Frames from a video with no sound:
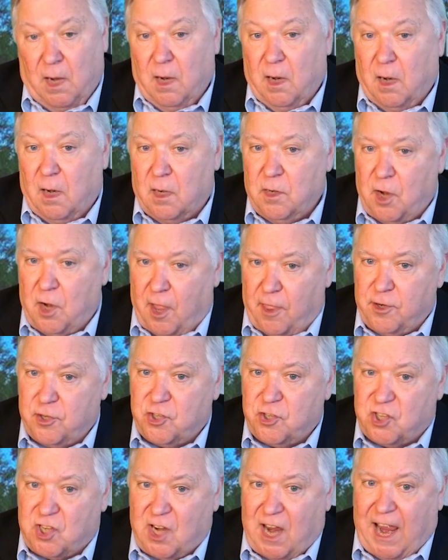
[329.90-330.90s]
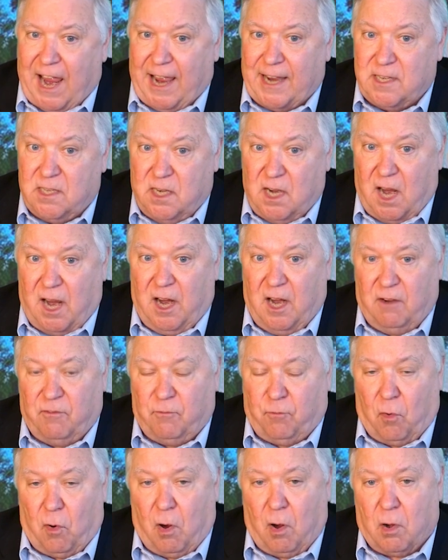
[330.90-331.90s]
Another sad day
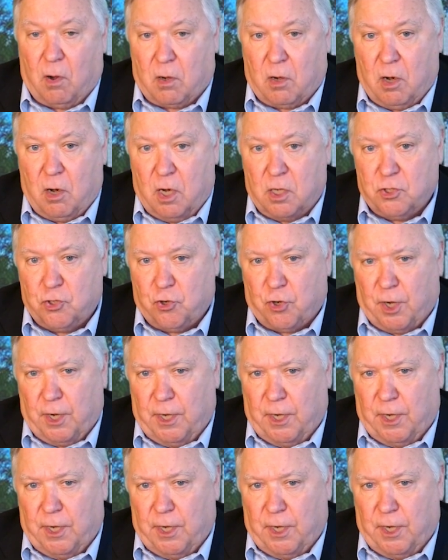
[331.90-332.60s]
for our country.